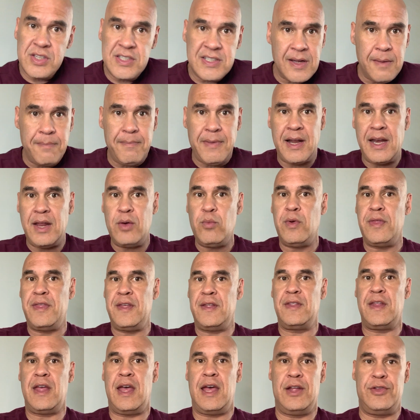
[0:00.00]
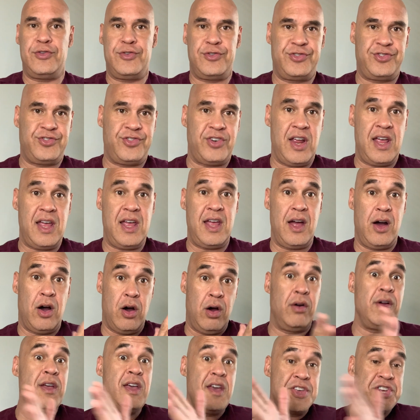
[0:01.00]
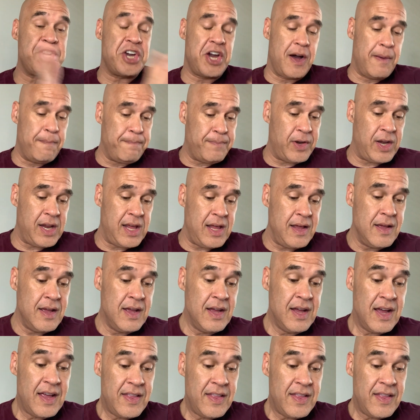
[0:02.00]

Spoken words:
to somebody within the industry, each company.